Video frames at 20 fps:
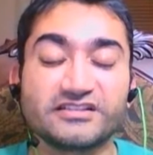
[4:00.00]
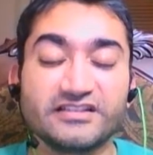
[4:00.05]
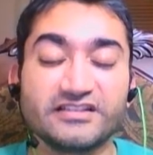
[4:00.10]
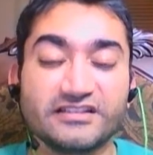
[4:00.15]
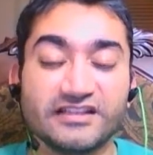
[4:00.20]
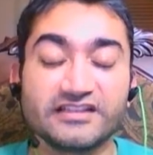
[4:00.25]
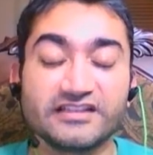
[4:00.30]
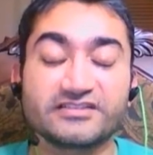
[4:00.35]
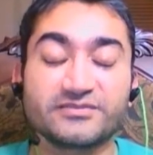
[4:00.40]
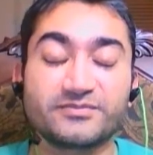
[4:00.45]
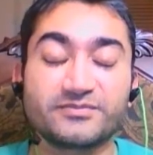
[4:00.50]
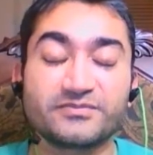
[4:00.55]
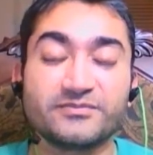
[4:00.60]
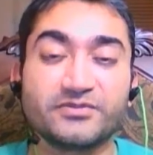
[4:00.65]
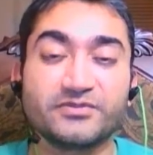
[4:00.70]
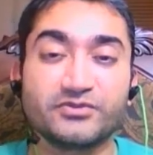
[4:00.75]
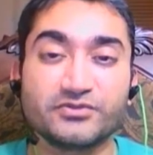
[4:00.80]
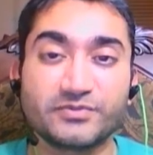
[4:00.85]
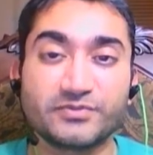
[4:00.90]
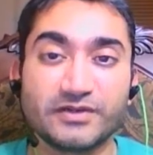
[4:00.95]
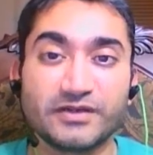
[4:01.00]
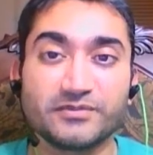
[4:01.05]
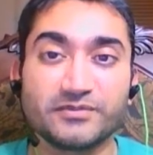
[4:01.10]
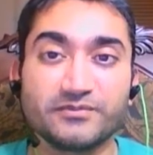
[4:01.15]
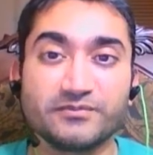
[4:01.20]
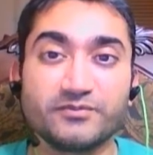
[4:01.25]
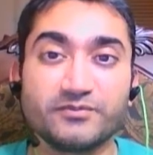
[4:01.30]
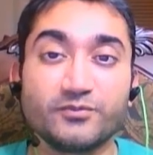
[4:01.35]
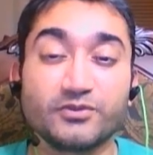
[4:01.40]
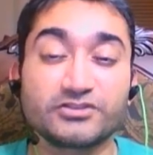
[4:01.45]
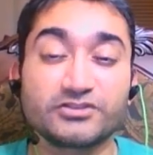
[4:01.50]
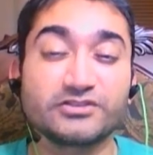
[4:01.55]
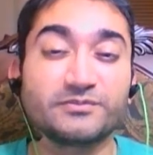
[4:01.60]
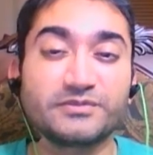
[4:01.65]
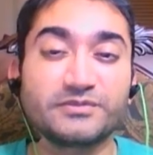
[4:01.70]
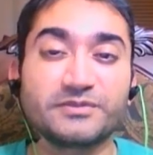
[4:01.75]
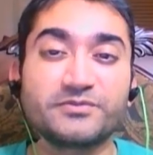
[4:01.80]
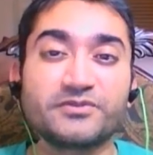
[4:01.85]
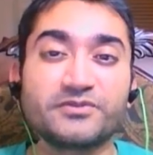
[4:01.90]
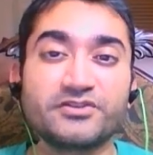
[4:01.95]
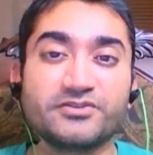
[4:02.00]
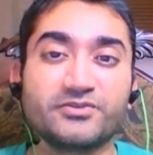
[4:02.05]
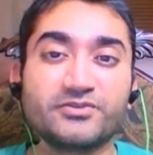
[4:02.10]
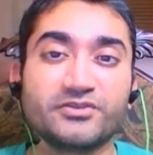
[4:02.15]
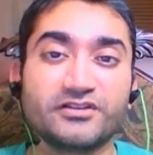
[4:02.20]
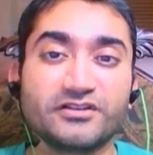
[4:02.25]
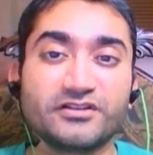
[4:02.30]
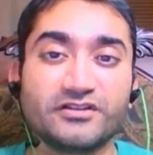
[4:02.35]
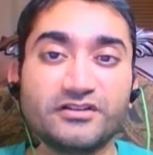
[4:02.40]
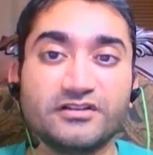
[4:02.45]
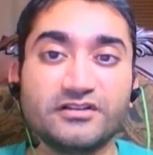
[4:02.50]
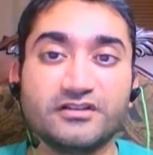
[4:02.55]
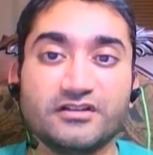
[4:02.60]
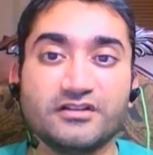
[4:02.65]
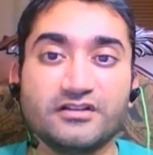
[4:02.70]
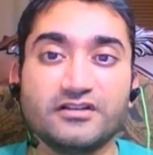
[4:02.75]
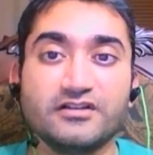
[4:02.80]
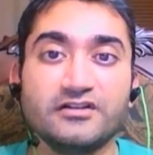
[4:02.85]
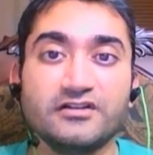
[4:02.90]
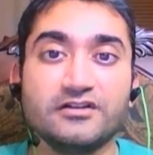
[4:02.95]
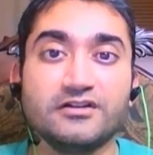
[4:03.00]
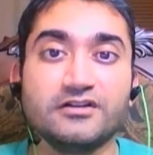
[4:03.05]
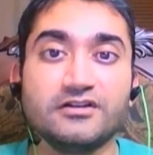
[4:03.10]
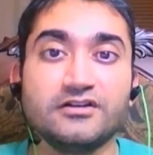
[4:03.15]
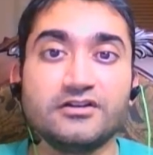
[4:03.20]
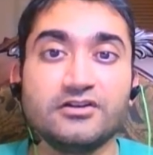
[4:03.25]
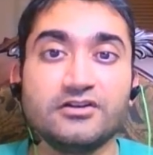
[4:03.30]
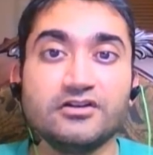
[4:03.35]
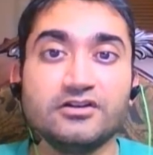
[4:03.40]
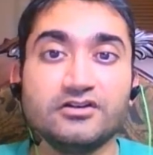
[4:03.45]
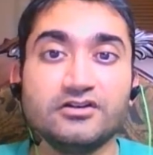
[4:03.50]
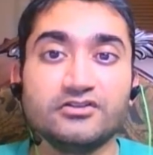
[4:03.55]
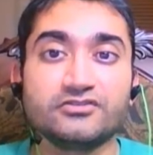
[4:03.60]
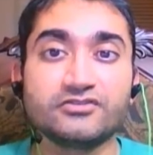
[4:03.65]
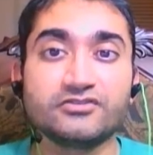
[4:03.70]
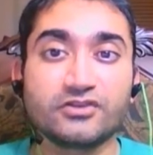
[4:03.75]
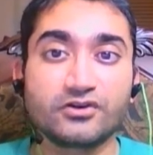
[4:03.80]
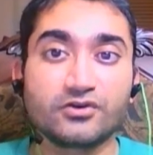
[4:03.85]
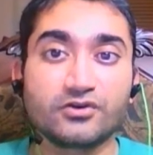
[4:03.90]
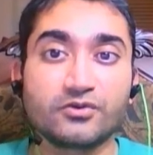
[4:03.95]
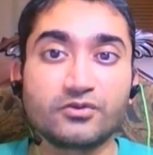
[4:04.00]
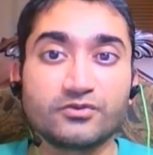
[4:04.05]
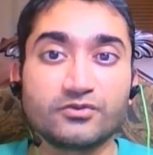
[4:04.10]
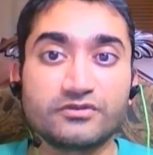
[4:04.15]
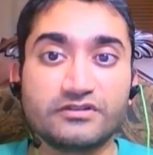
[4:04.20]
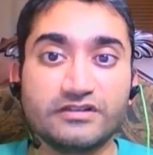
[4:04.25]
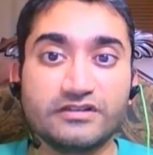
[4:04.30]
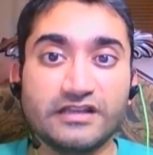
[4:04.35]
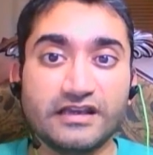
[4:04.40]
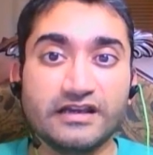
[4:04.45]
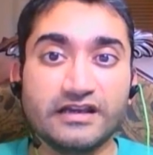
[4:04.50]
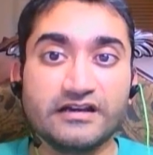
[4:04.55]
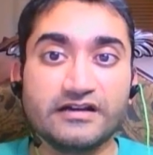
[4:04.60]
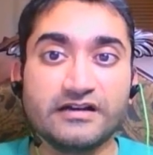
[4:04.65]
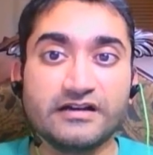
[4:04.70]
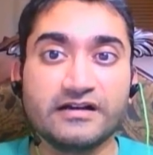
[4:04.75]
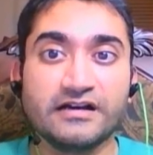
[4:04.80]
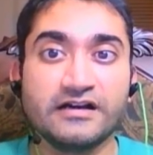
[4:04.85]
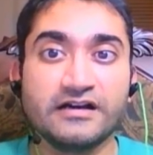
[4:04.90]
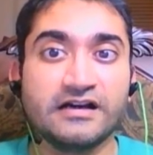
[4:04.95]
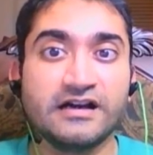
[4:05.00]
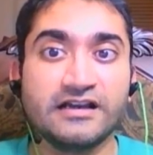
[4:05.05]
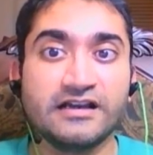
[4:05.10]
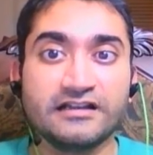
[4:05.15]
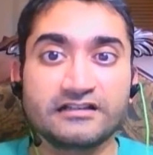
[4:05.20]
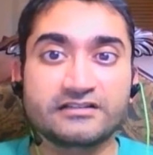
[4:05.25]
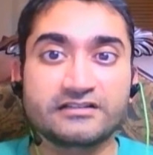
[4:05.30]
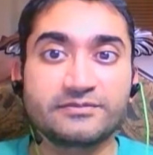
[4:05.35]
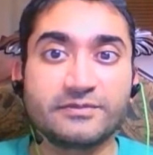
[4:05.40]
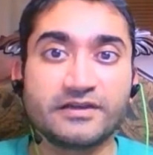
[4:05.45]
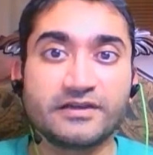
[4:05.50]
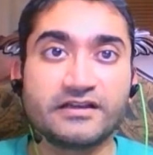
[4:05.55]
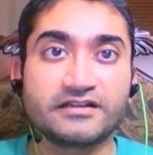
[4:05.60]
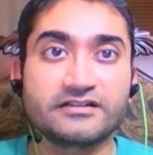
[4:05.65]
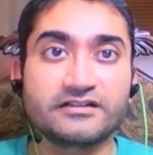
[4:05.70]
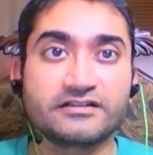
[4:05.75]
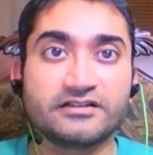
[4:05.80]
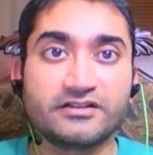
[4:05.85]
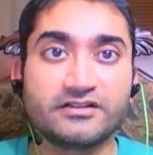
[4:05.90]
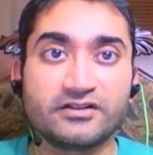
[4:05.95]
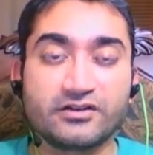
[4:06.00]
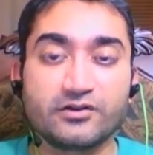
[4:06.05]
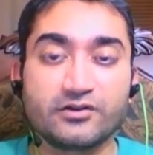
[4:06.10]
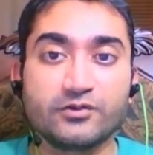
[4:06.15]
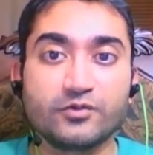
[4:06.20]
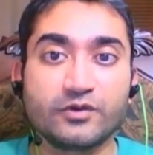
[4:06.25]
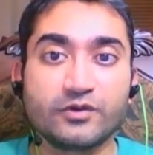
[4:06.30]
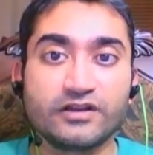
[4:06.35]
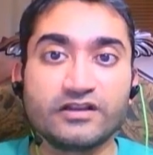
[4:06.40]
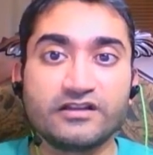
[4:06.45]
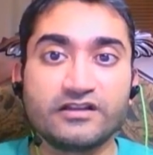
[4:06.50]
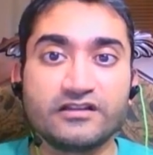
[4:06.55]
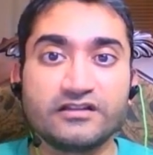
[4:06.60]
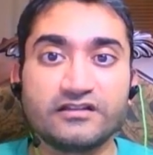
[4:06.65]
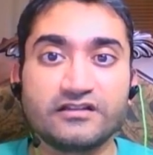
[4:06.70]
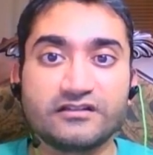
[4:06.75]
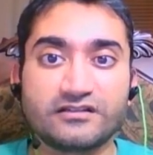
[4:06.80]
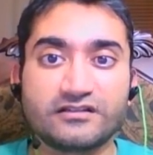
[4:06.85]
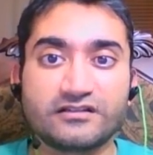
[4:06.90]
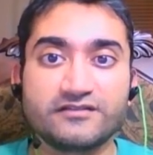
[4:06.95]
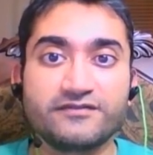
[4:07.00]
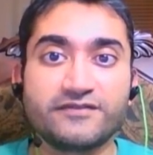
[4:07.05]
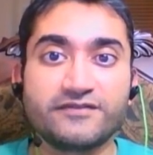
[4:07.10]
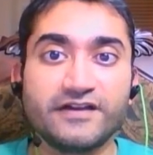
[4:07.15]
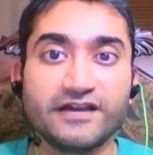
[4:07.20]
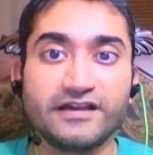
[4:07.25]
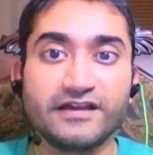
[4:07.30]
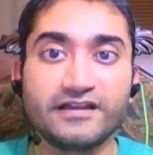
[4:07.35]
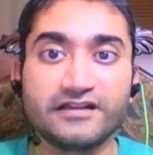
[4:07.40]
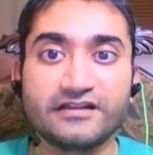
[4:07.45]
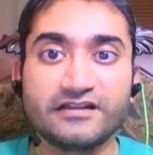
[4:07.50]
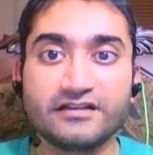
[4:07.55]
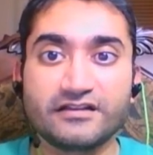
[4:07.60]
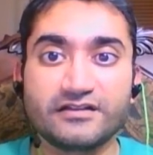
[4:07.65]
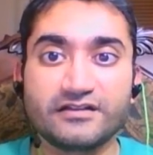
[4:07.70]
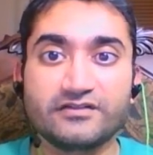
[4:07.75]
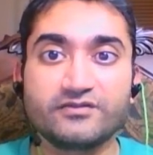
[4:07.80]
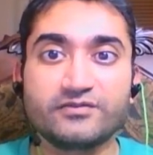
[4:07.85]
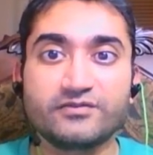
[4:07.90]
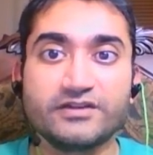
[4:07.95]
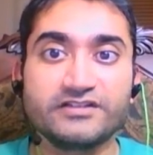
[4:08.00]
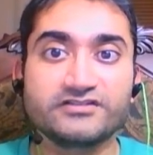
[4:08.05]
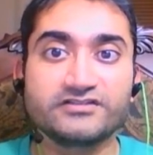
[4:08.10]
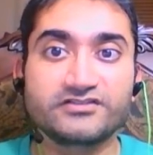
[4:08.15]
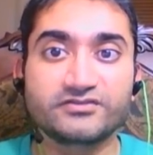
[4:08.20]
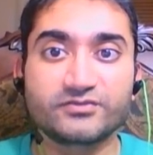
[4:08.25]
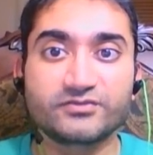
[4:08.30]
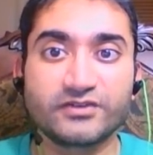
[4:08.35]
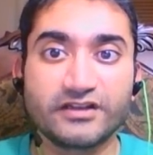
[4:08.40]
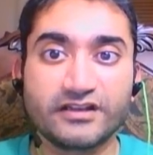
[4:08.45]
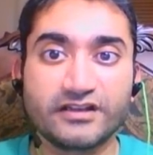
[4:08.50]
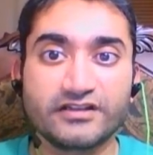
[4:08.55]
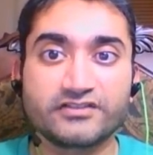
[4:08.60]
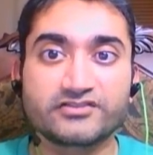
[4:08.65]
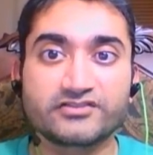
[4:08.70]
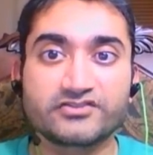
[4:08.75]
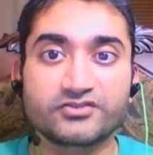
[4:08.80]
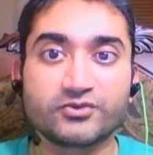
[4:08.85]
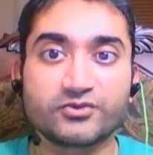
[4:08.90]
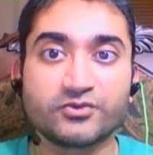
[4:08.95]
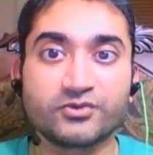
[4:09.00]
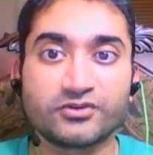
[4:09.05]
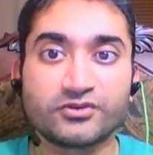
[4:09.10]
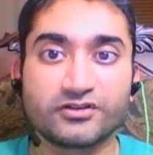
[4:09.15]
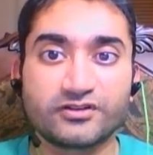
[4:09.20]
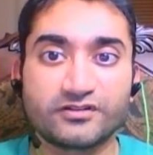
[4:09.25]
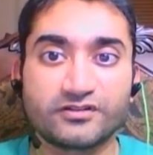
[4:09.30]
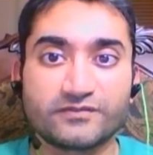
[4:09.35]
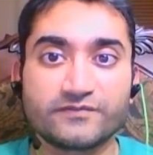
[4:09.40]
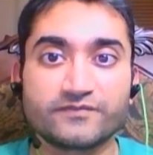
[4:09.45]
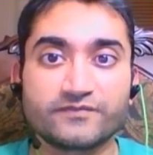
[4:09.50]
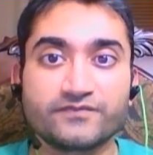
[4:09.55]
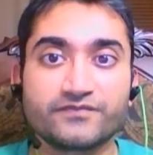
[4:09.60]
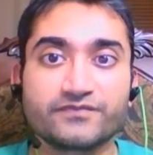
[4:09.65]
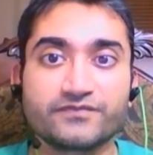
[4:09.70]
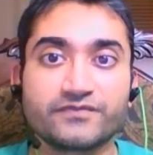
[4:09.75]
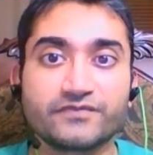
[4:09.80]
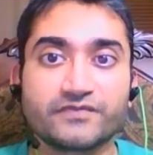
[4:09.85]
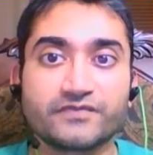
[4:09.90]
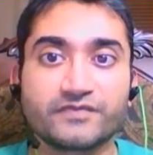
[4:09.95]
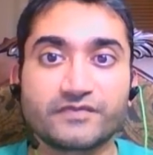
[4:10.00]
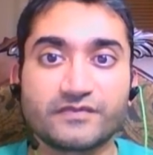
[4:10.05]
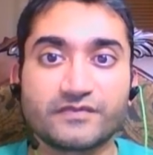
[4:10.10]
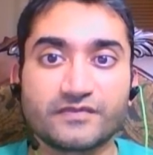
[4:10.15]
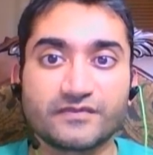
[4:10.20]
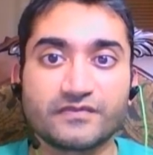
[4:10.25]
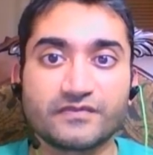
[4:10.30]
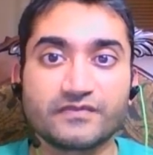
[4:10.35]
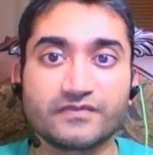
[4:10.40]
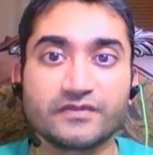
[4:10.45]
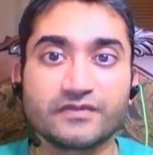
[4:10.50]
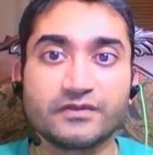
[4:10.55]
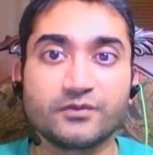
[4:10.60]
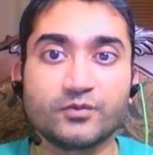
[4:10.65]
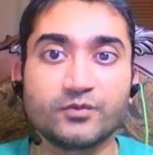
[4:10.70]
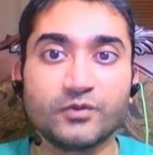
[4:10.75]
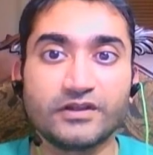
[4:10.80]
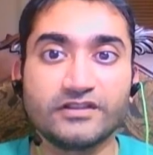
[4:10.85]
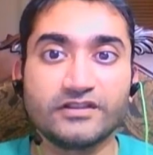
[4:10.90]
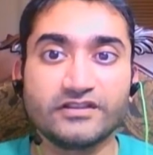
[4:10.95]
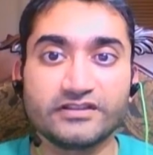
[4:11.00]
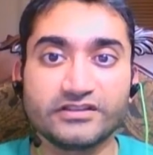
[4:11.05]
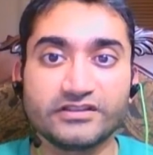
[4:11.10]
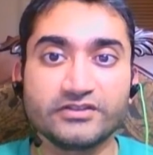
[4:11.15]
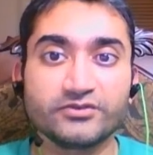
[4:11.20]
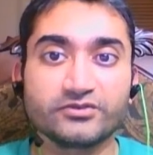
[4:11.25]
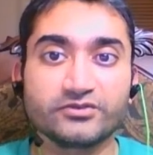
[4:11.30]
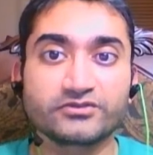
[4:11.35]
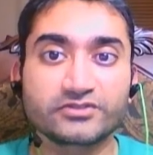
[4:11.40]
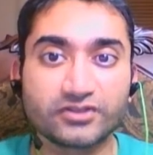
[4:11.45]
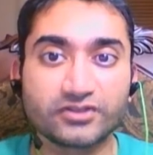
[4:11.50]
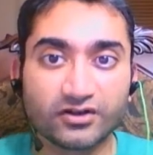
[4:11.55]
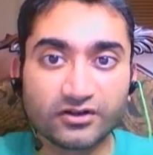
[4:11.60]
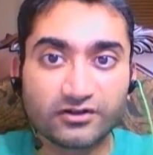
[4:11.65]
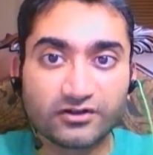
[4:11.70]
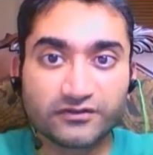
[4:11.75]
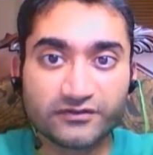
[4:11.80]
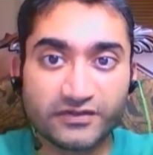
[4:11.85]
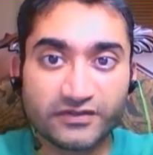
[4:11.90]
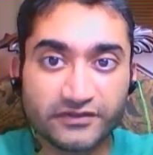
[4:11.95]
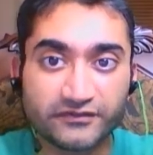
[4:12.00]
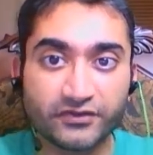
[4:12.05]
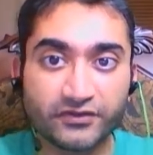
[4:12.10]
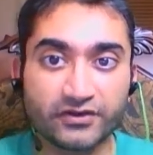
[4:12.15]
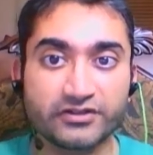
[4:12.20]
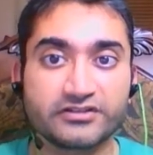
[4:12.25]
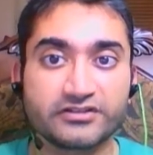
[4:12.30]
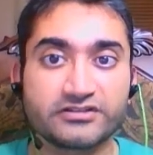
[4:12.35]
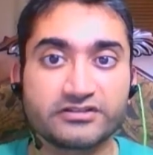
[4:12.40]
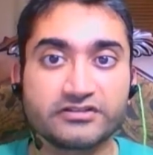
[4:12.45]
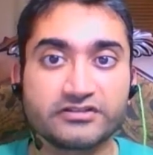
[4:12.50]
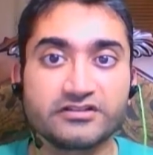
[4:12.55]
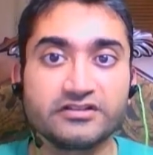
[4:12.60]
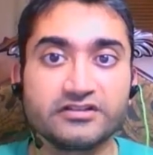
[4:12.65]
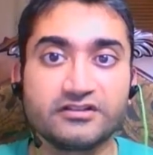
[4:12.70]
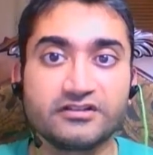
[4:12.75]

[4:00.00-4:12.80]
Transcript: think that's a huge problem which some people are doing so, yeah, I expect, you know, when the Fed raises rates or when the yield curve inverts,